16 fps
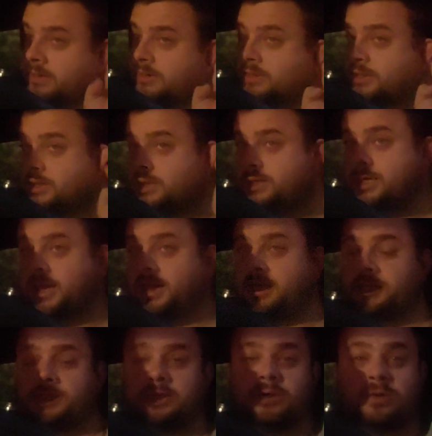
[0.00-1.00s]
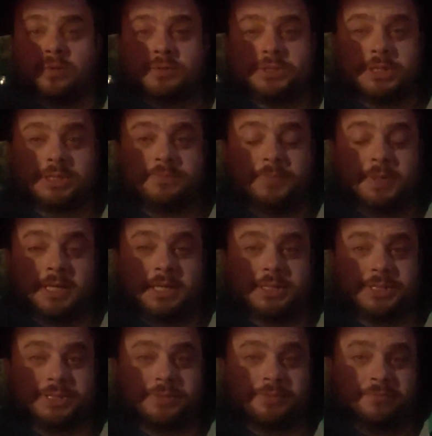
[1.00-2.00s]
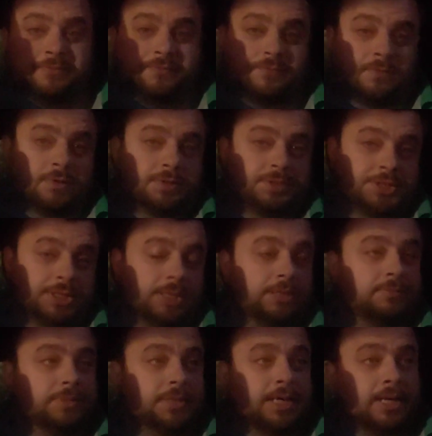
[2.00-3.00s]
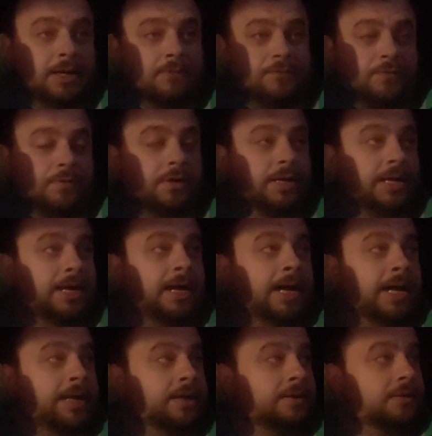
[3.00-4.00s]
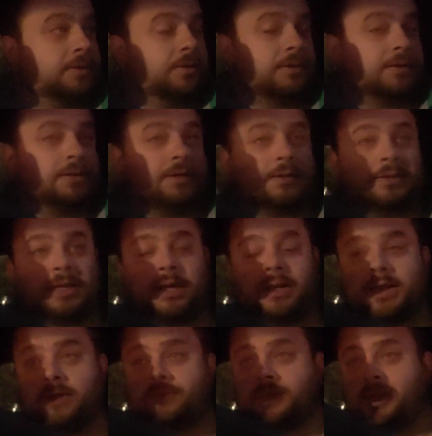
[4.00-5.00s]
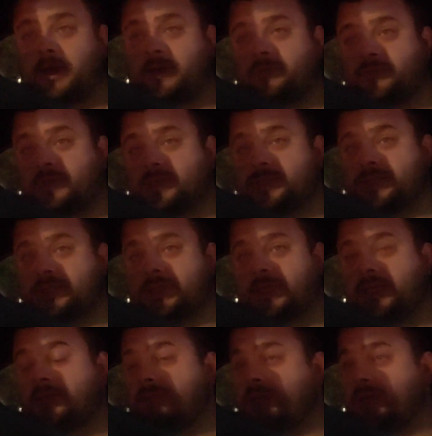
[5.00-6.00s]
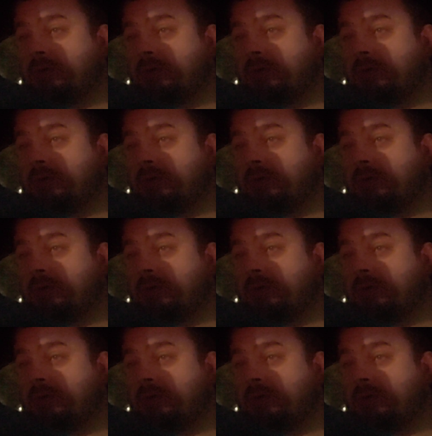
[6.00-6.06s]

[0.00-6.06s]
he holds his place for a team that, for a guy that never left this team